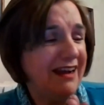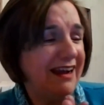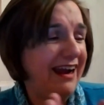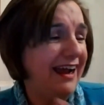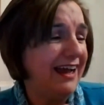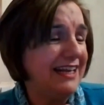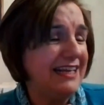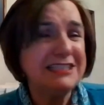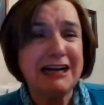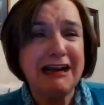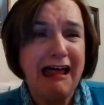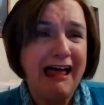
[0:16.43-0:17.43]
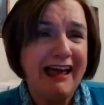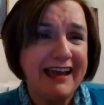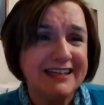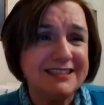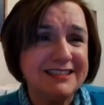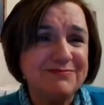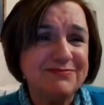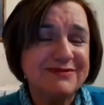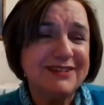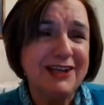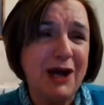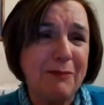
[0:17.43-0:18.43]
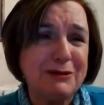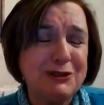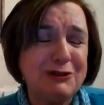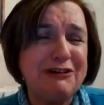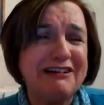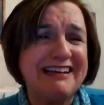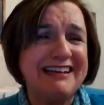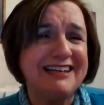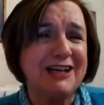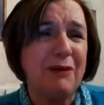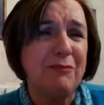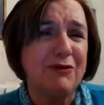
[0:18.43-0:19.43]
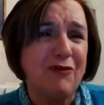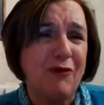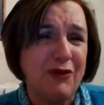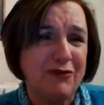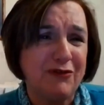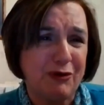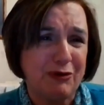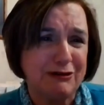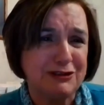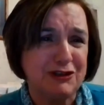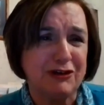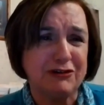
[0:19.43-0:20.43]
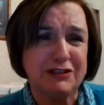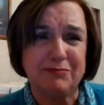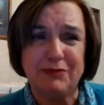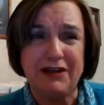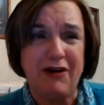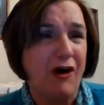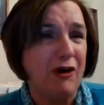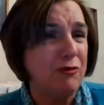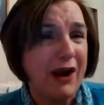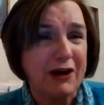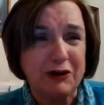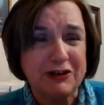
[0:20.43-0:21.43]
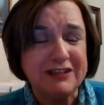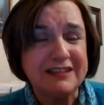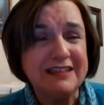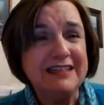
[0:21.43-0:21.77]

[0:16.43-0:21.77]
and he declined the opportunity to come before the voters or to be on record